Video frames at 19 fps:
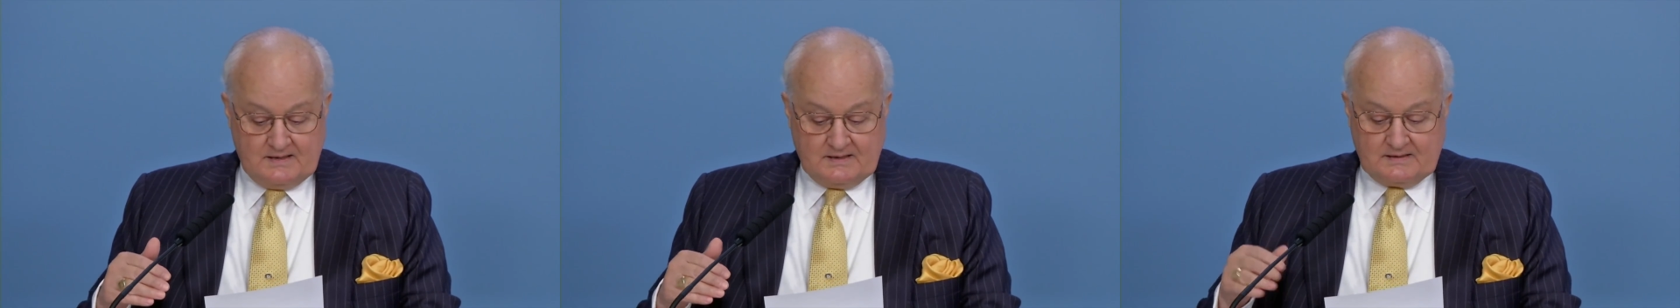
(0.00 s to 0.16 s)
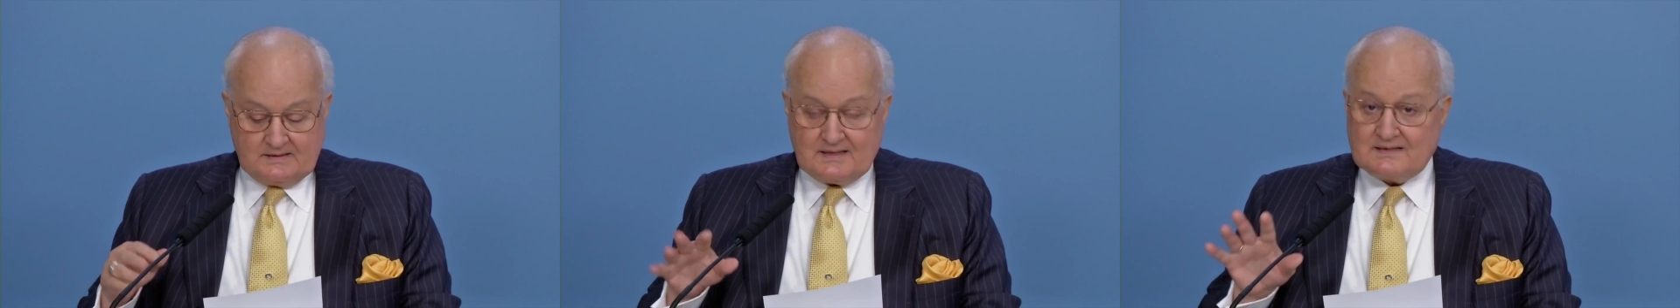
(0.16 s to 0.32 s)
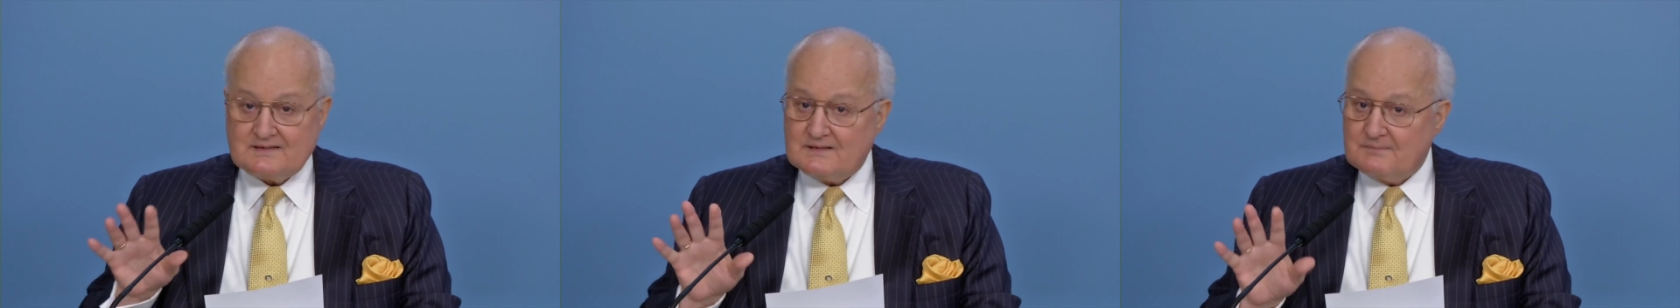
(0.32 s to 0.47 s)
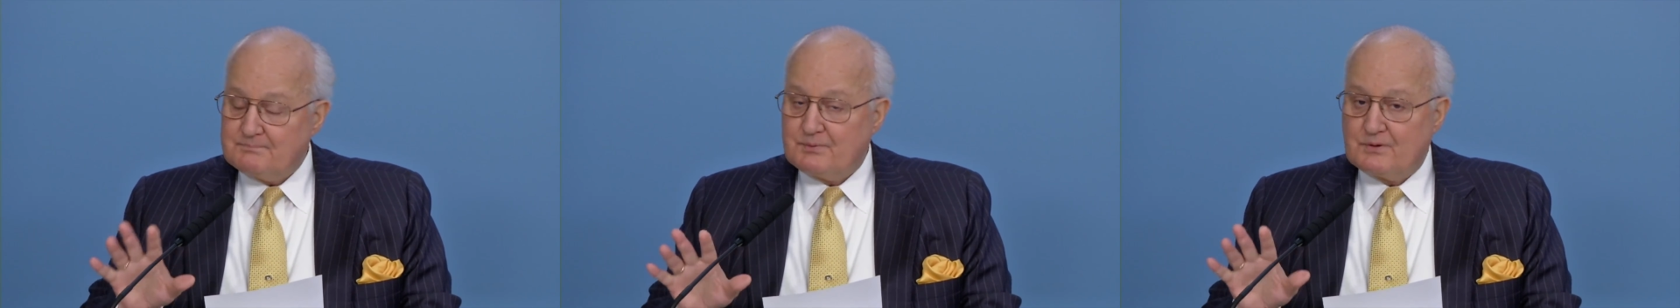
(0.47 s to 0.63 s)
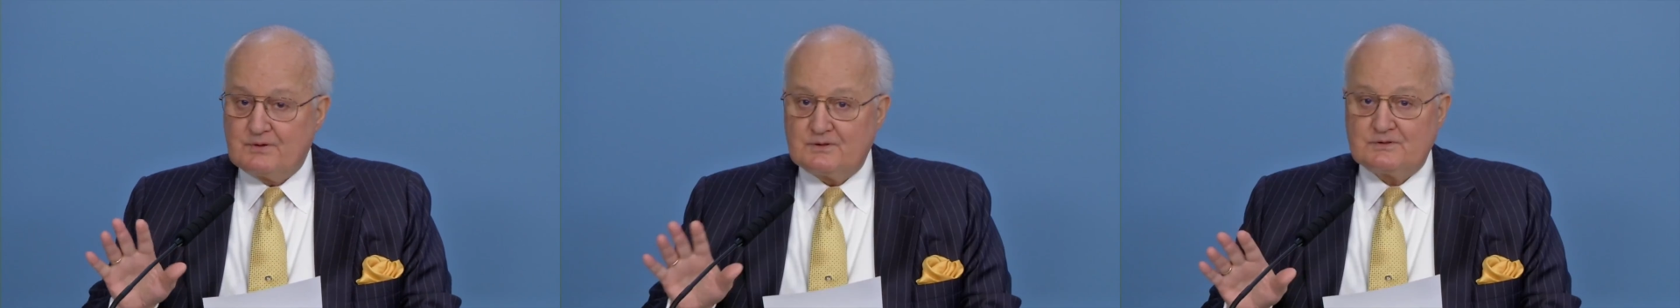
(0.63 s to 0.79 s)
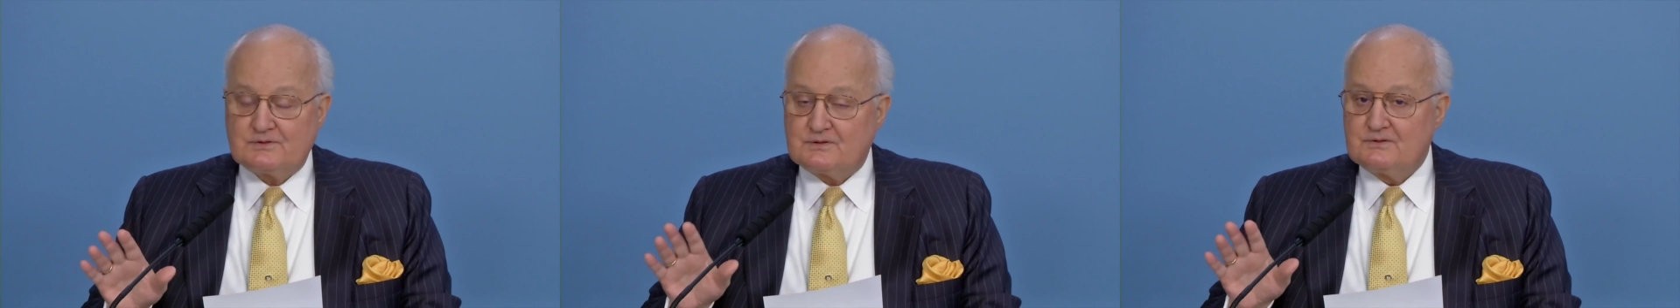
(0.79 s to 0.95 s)
that's a
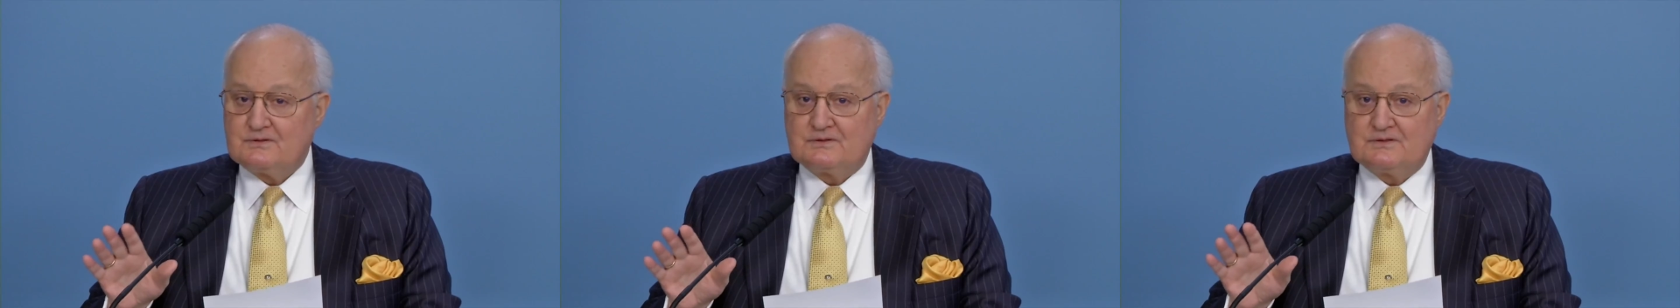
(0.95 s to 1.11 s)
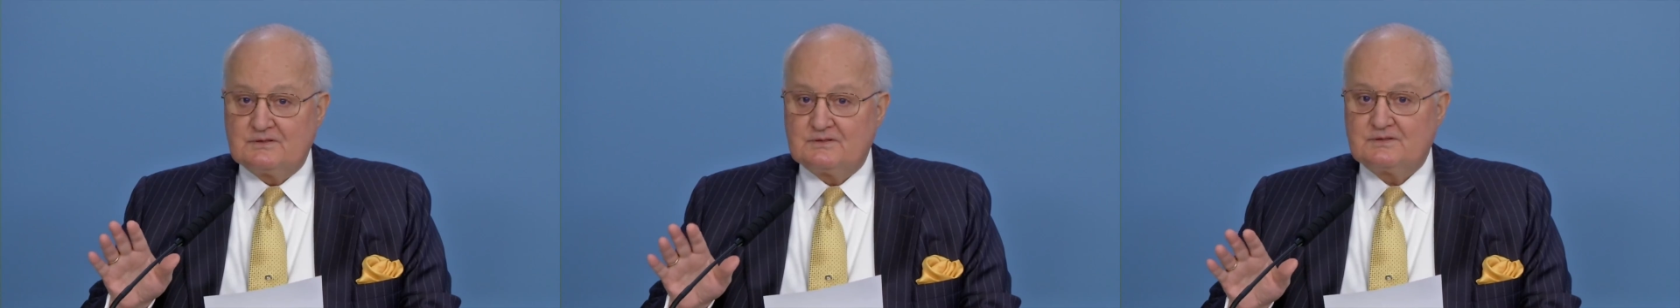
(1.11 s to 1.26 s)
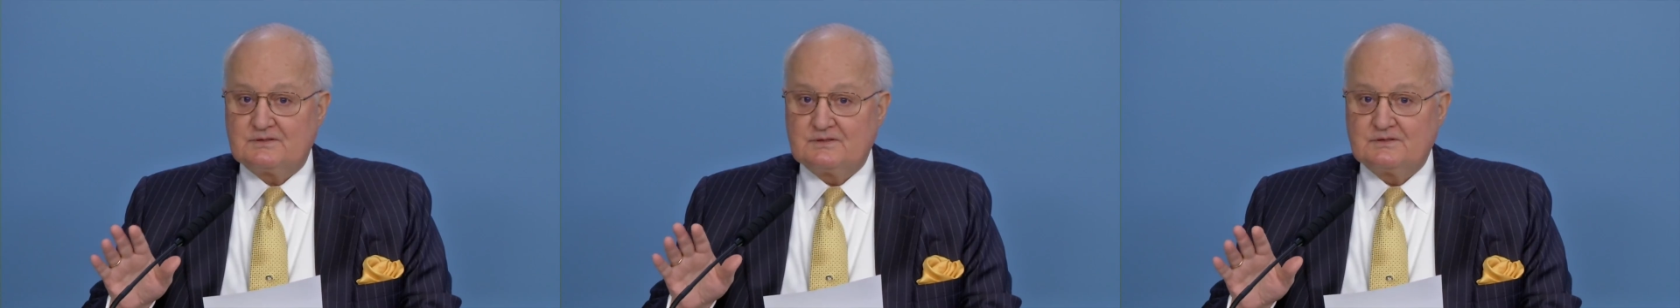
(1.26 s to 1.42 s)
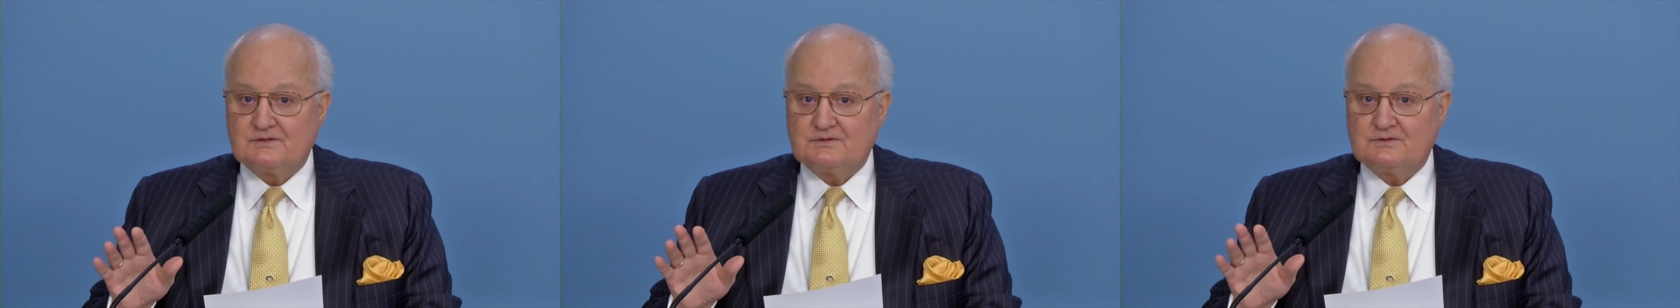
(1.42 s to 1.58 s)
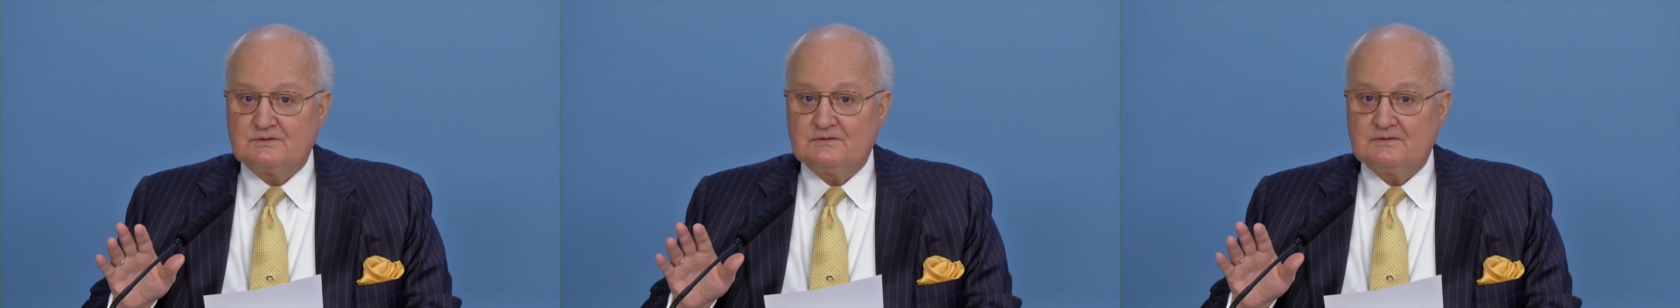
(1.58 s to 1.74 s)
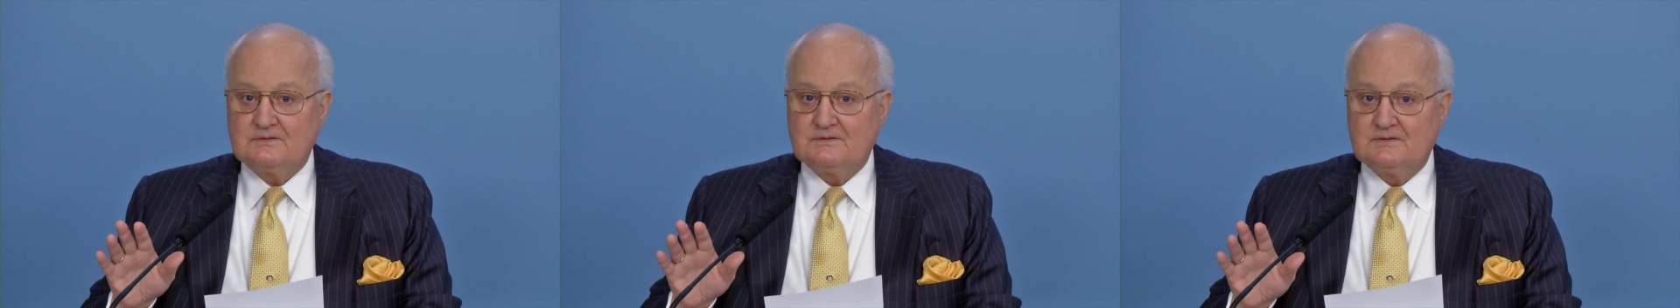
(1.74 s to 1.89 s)
personal
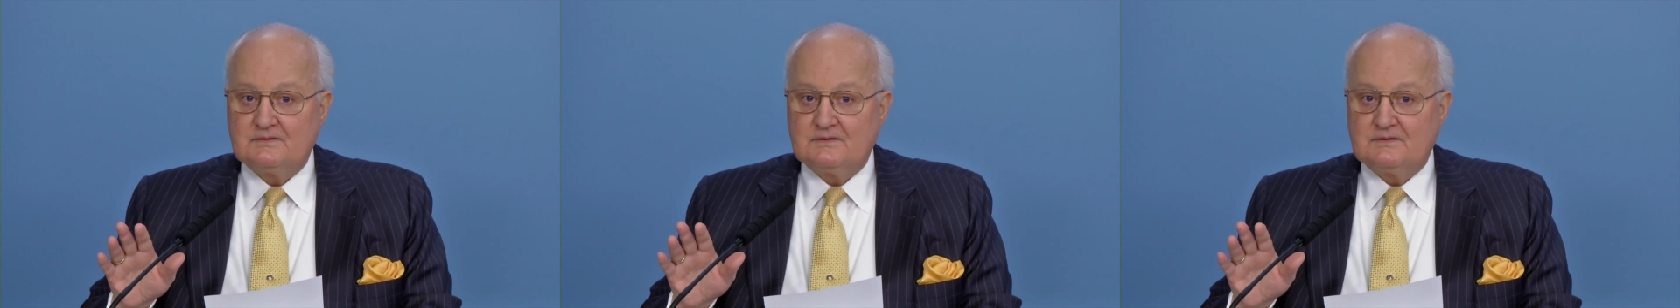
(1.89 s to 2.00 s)
decision.